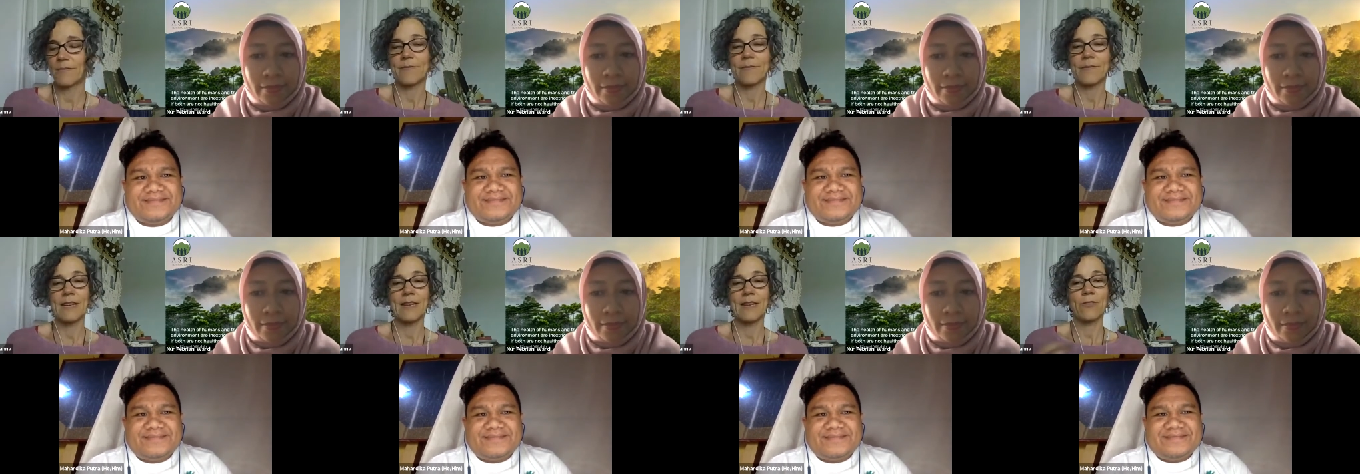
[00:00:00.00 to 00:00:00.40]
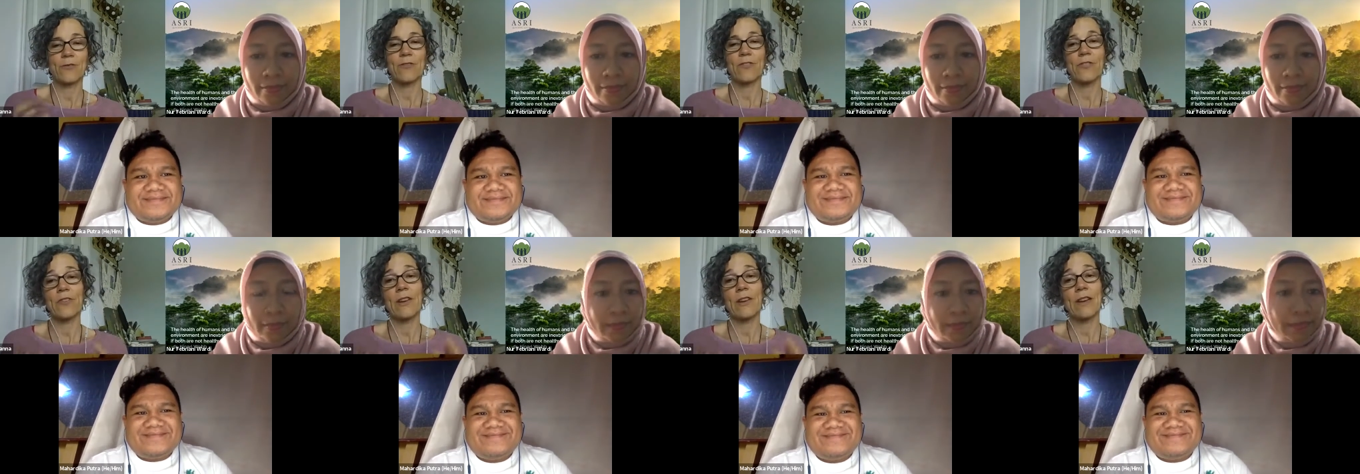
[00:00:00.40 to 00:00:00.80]
Speaker 1: and
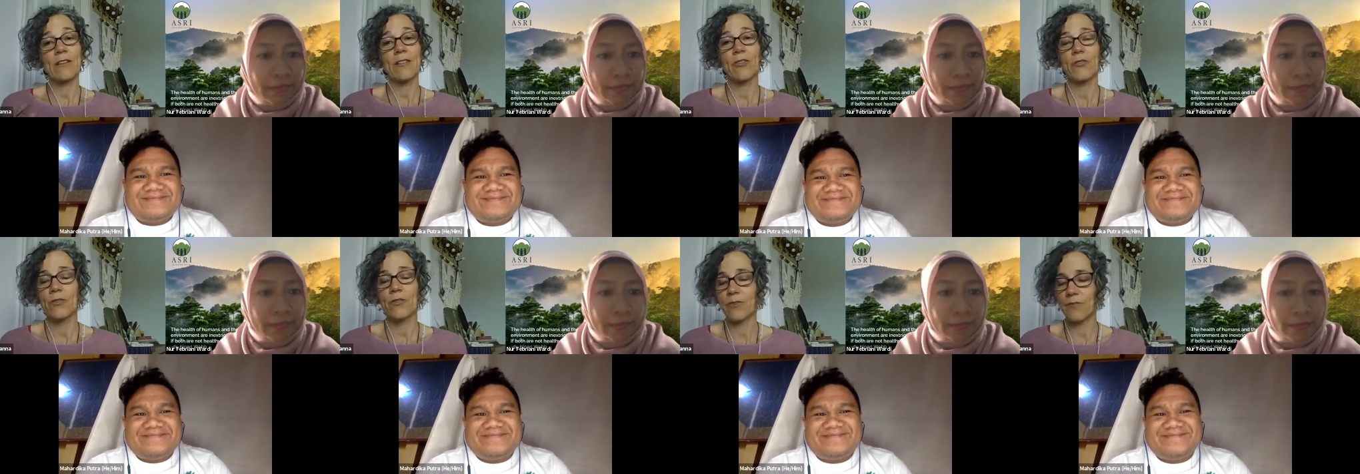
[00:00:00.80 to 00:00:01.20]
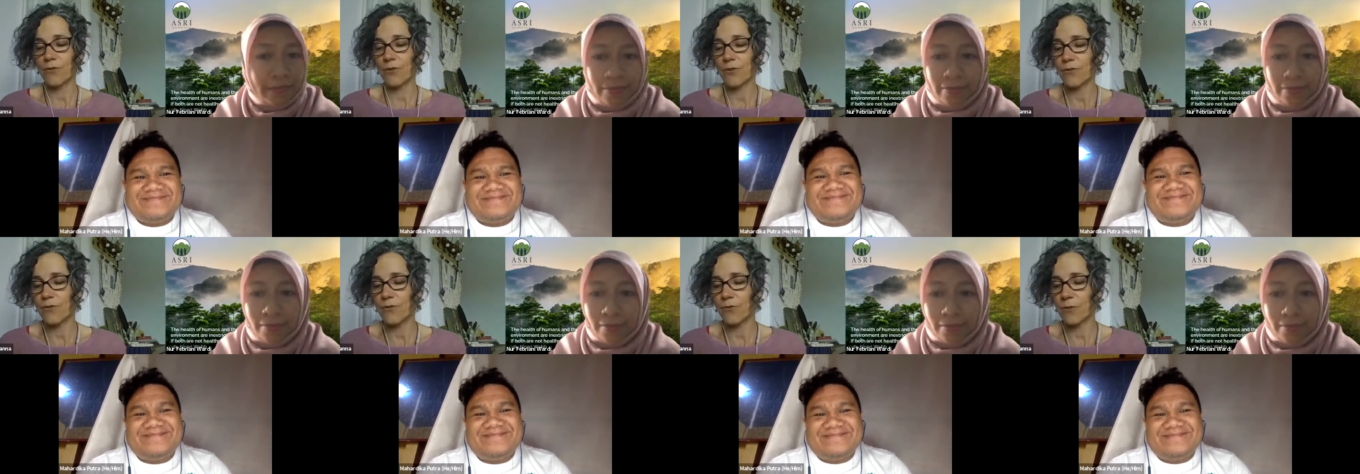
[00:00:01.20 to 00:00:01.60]
also how you're
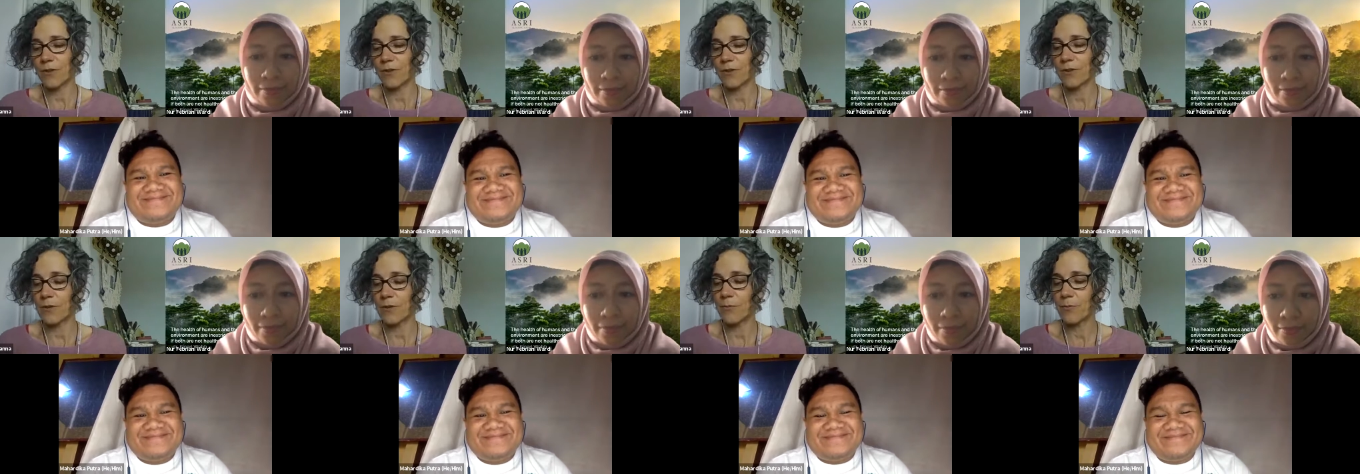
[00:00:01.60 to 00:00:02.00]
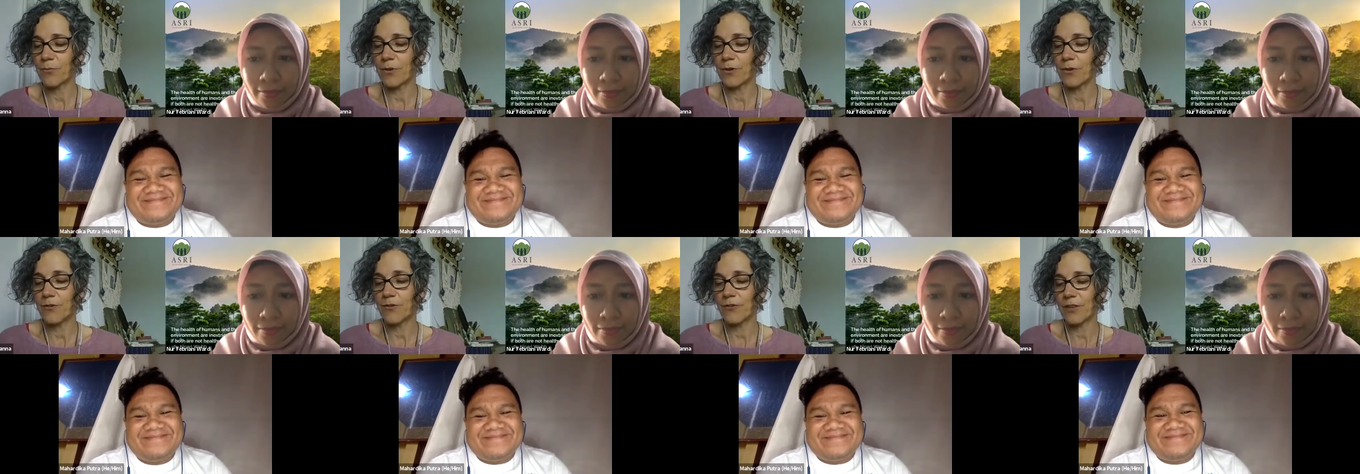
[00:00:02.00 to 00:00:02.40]
involved with the
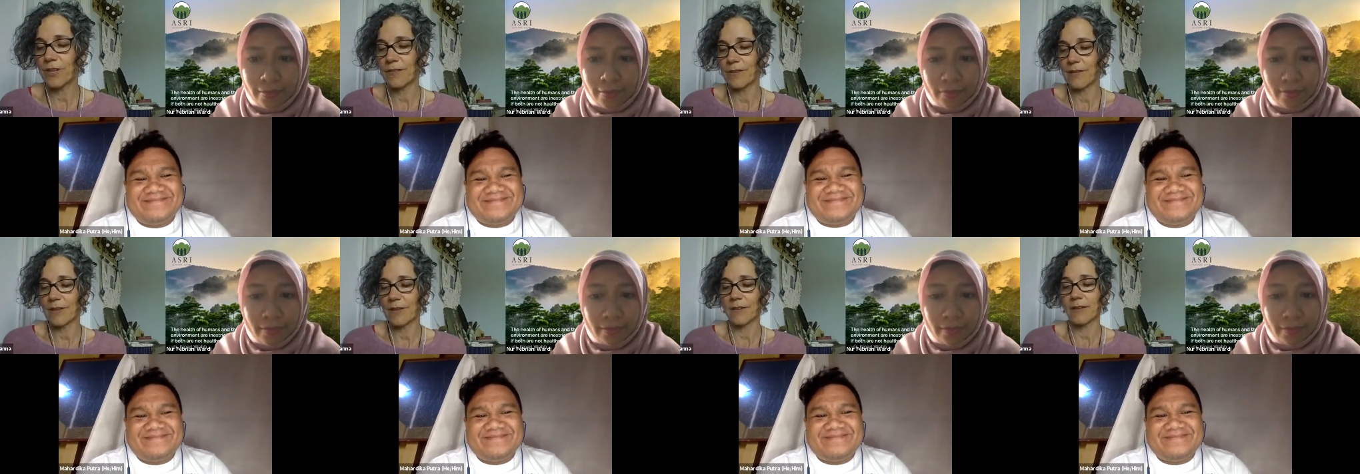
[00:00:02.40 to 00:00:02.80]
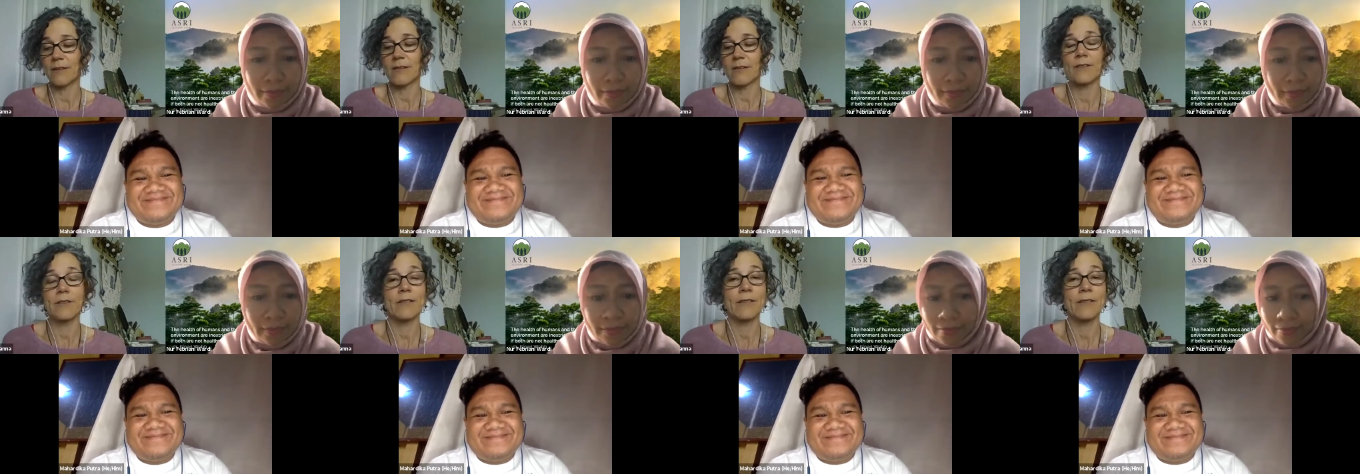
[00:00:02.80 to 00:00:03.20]
project at
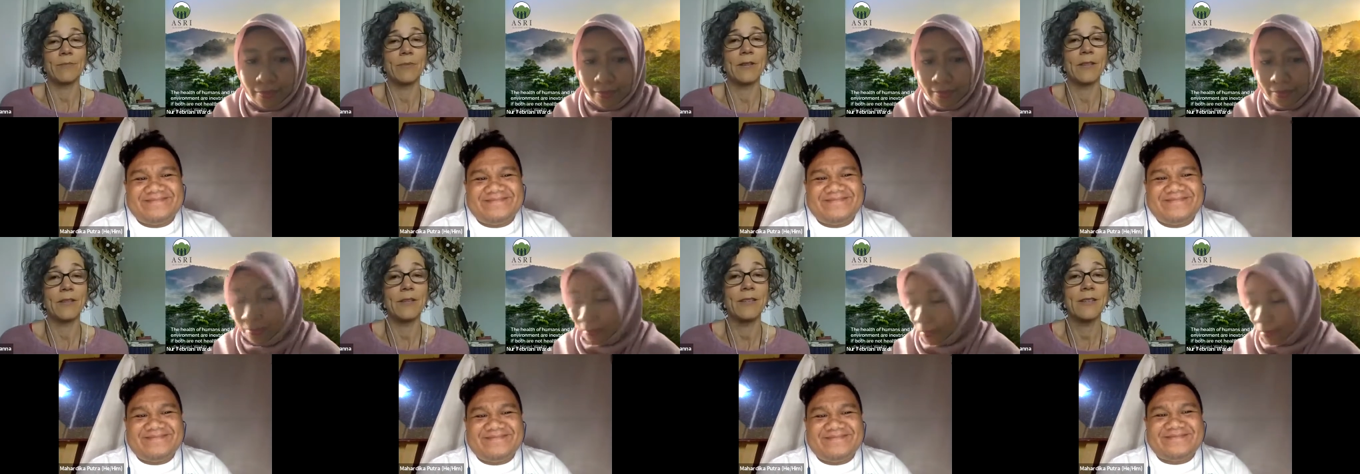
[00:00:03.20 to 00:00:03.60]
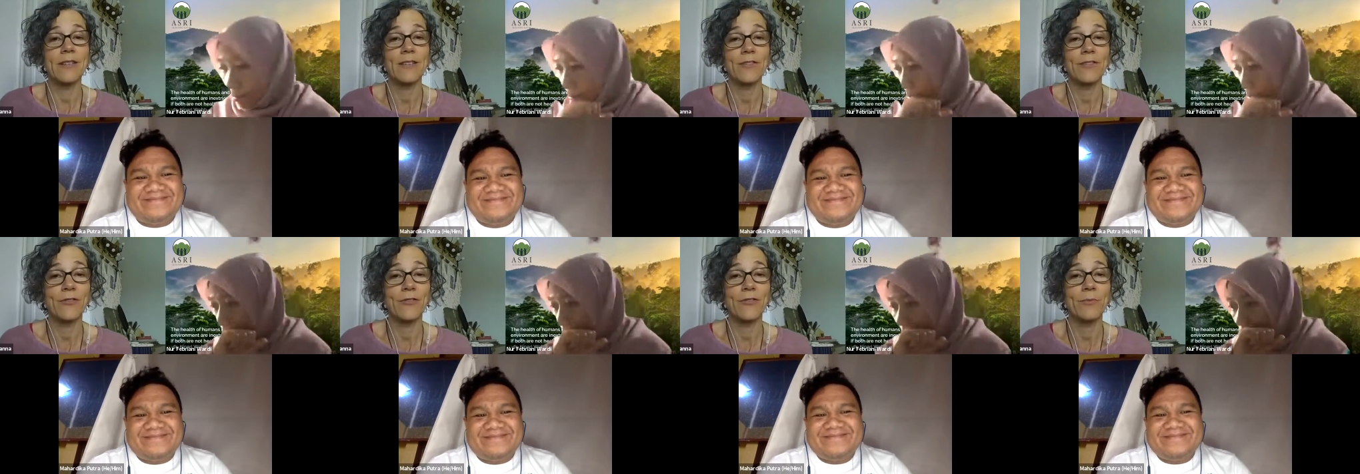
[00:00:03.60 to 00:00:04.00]
Gunung Palung
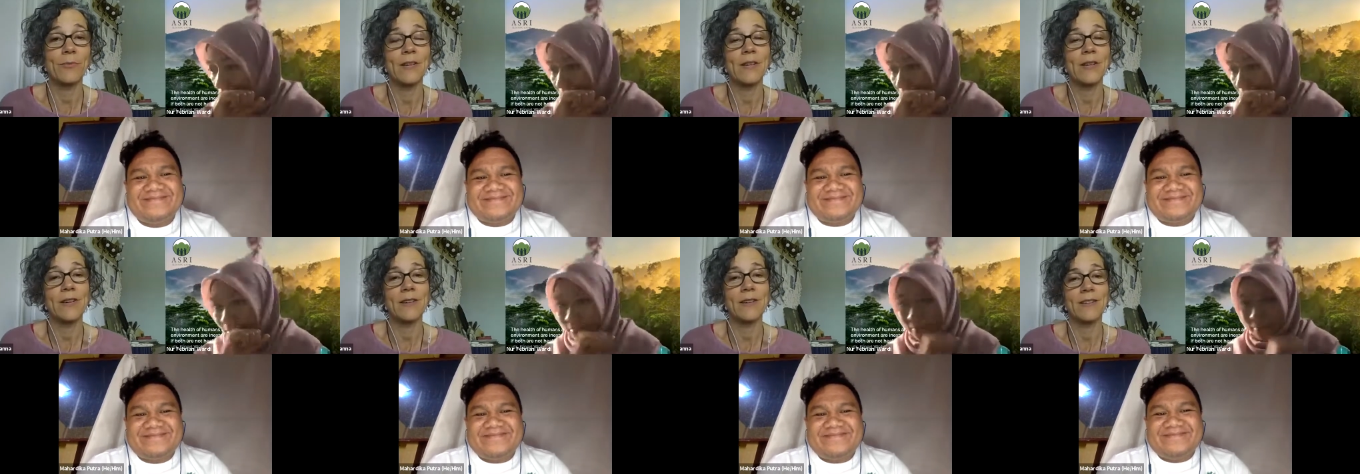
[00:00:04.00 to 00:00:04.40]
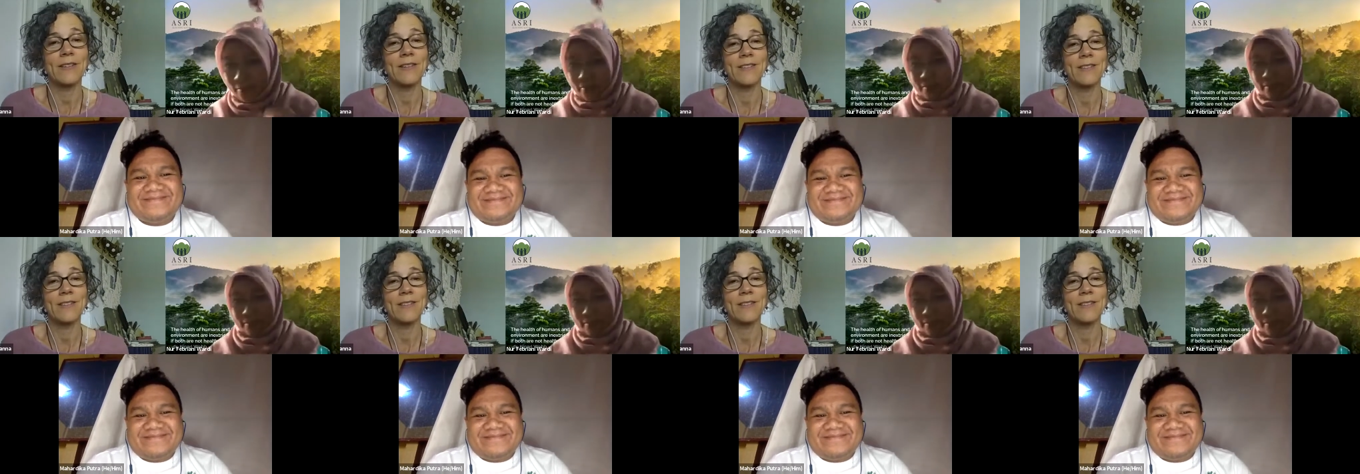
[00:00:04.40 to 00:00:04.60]
National Park.